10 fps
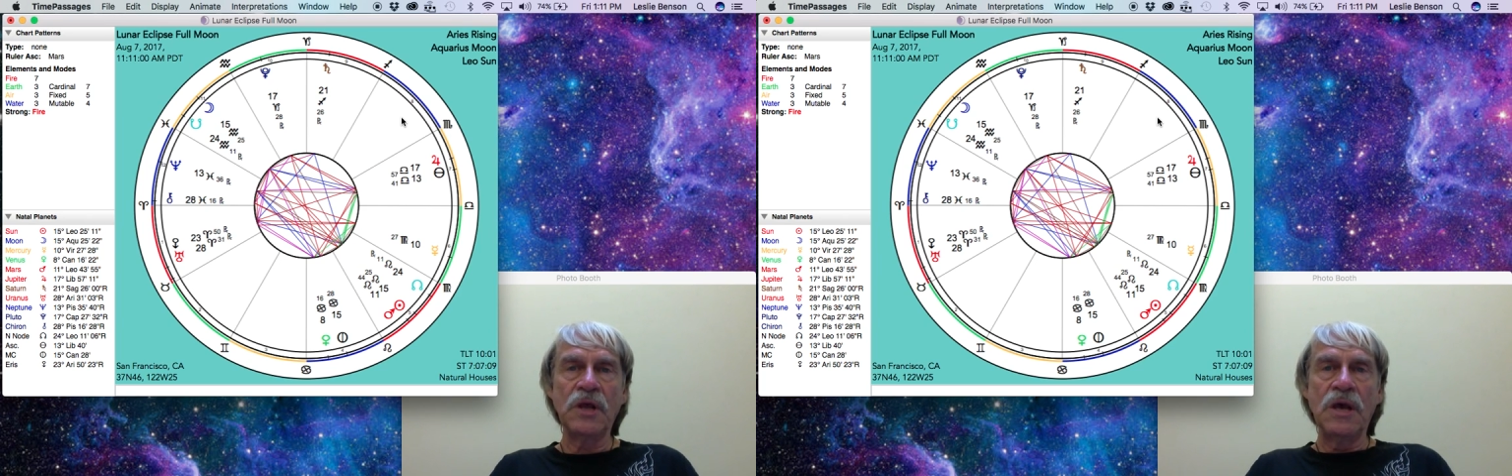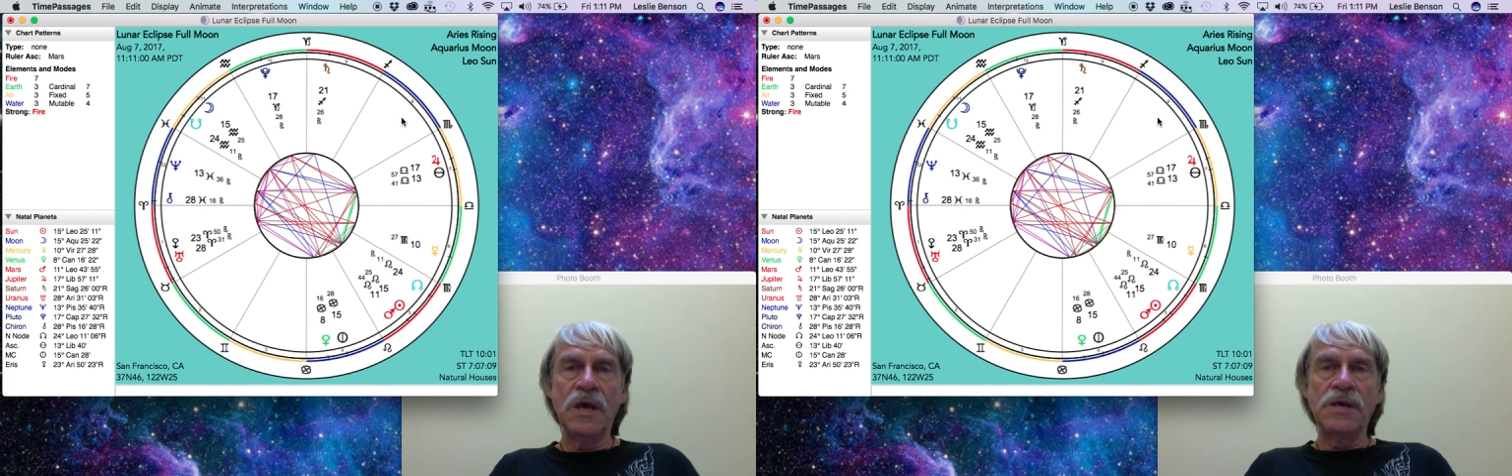
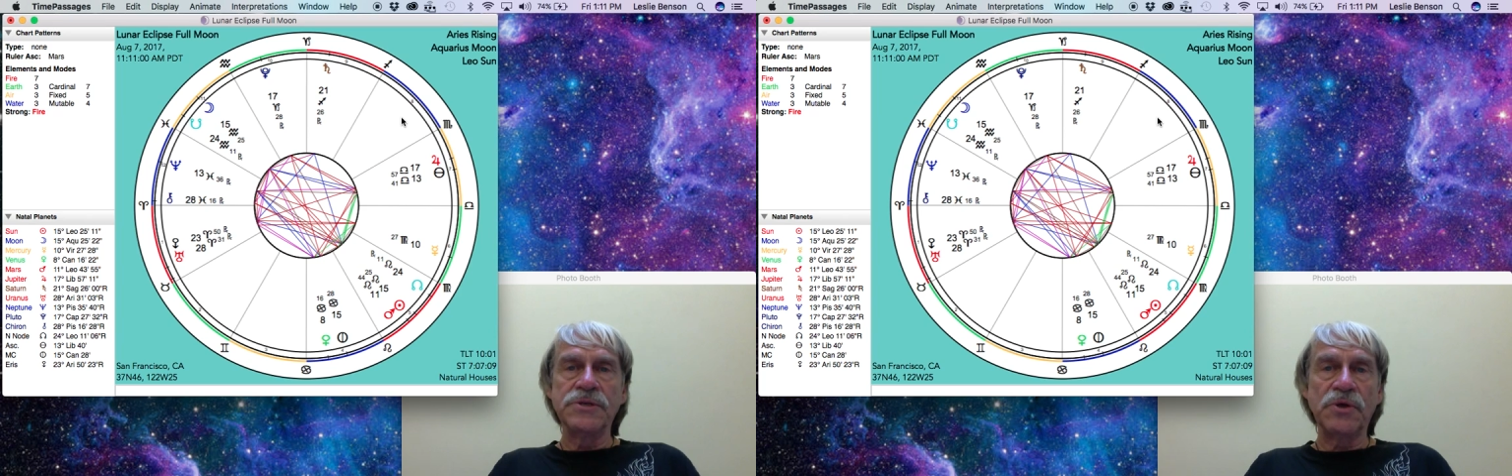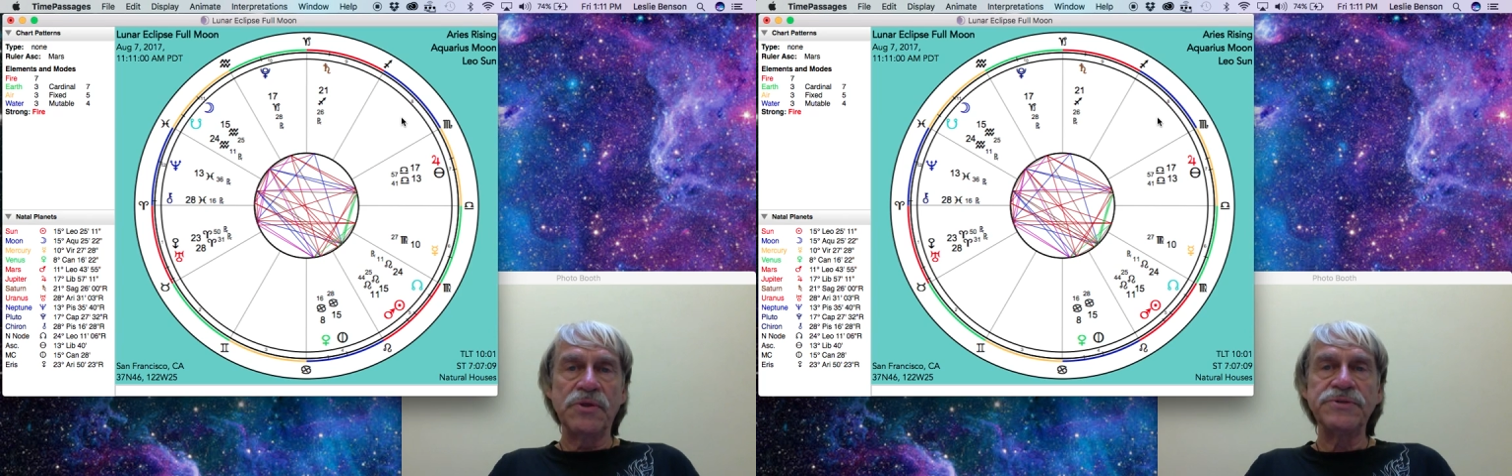
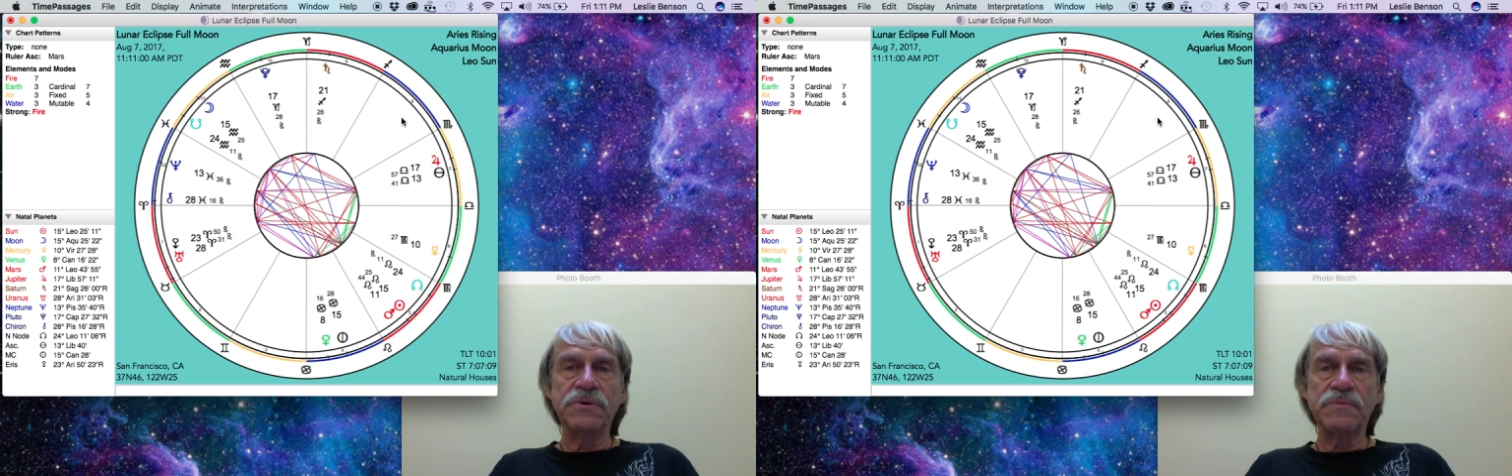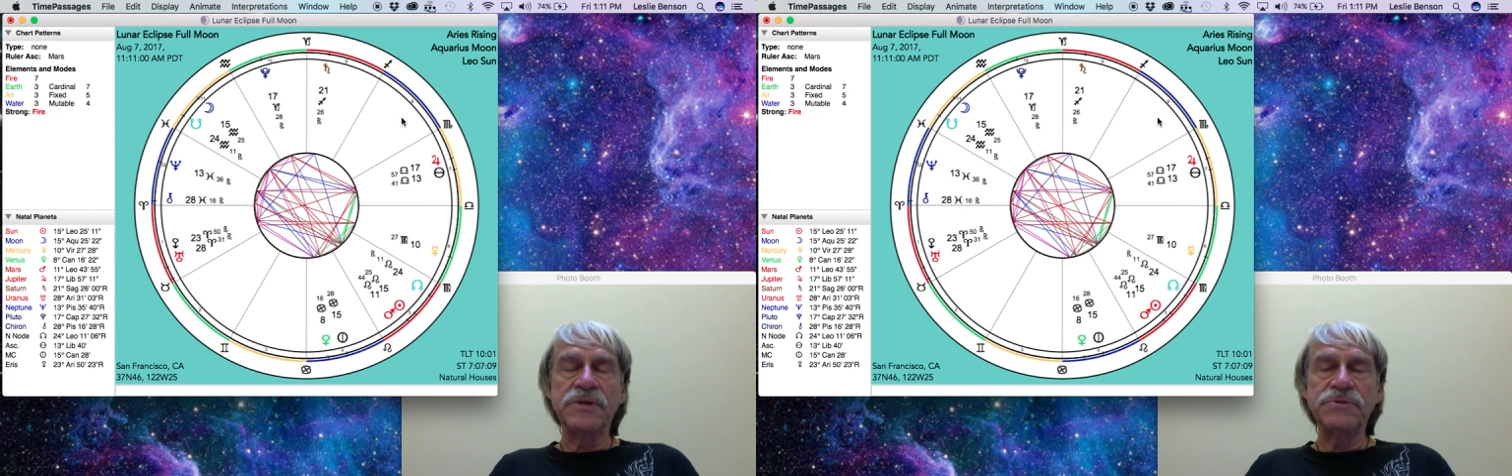So these
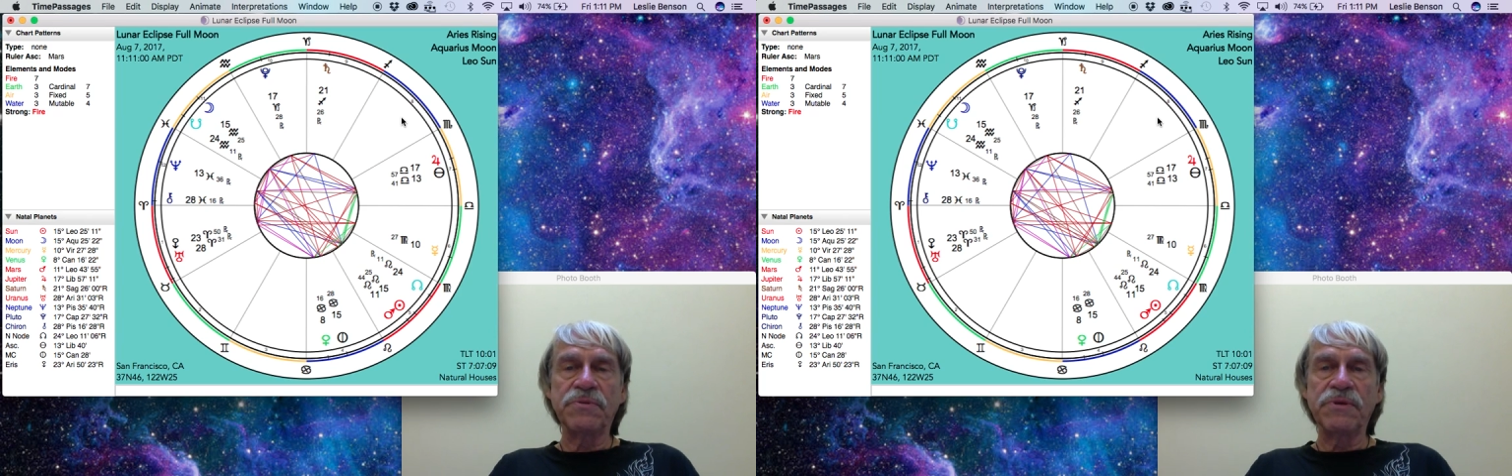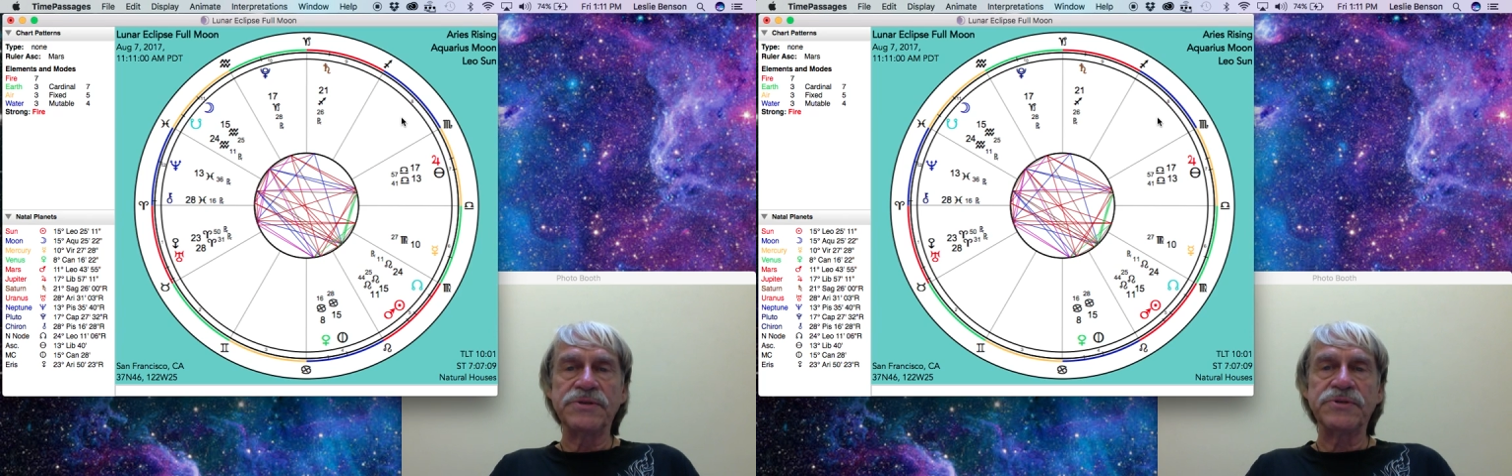are
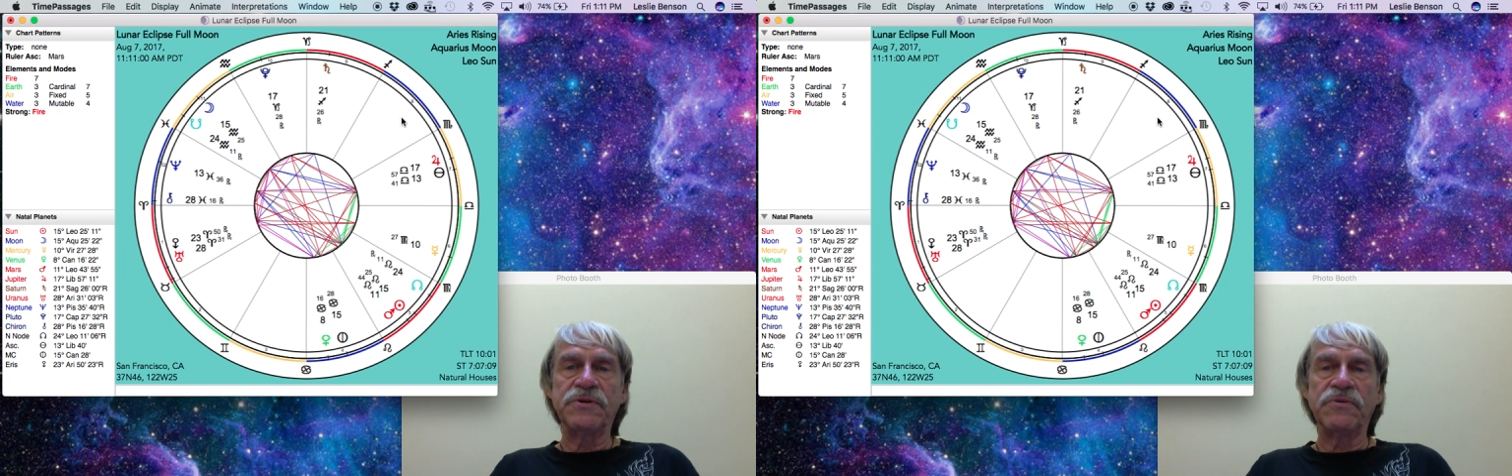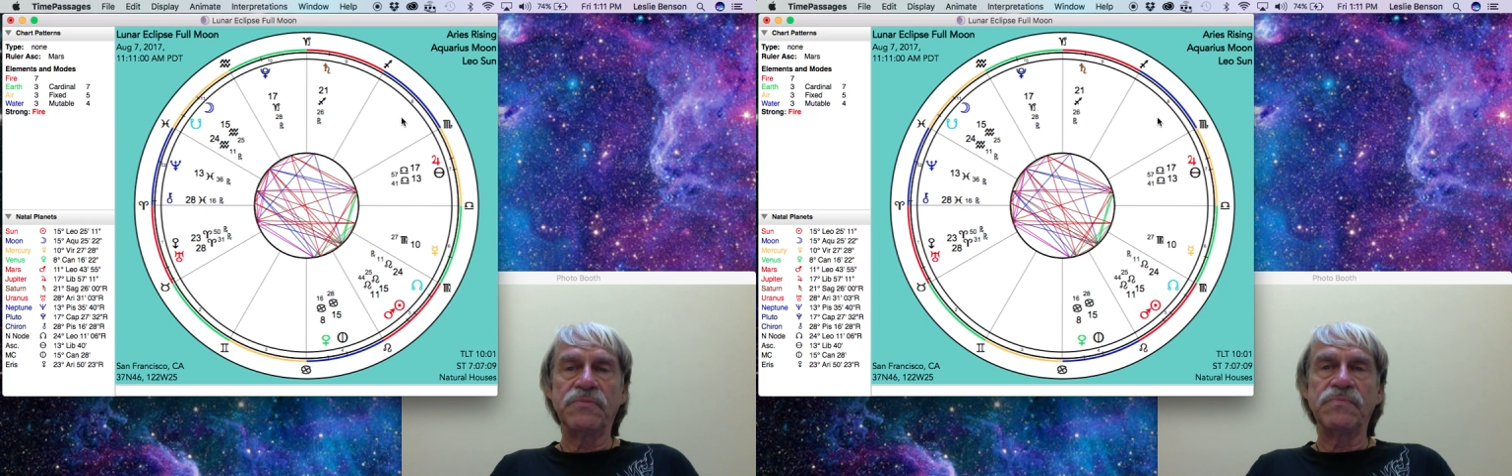things that are